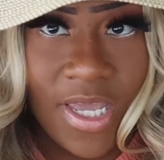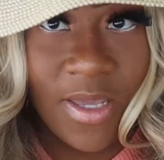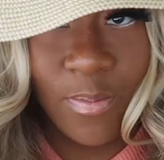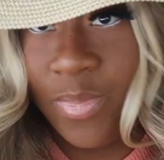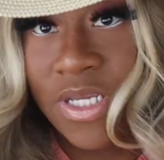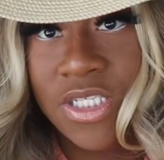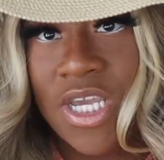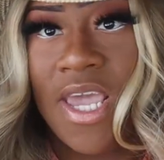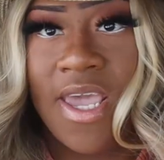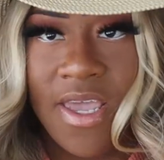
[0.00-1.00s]
a beach
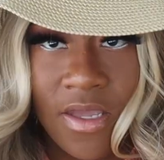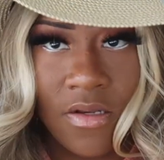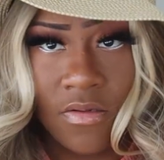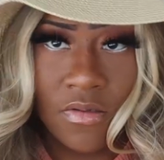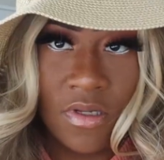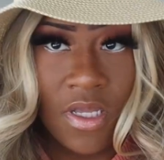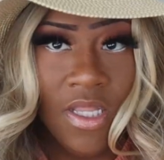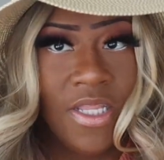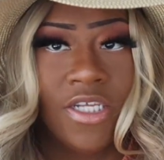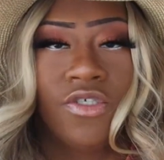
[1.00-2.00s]
hat
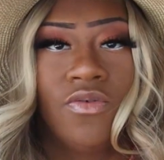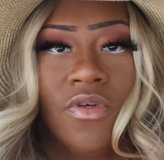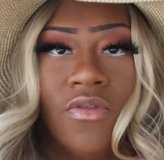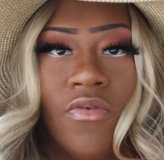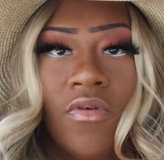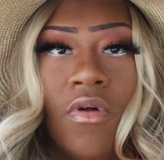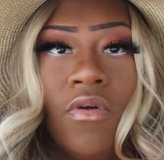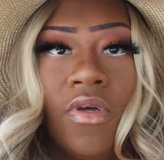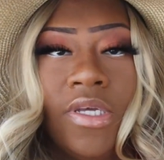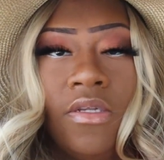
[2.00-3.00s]
that you can throw
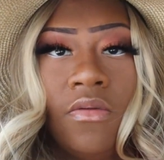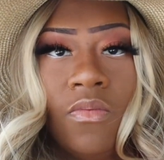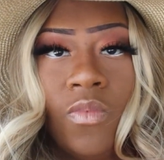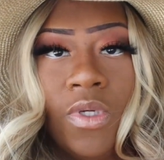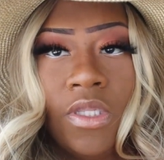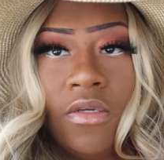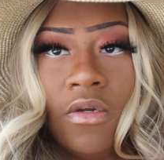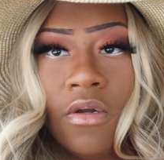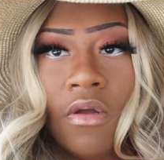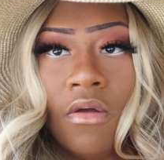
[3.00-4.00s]
on with
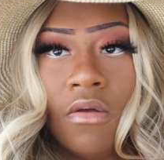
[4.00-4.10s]
your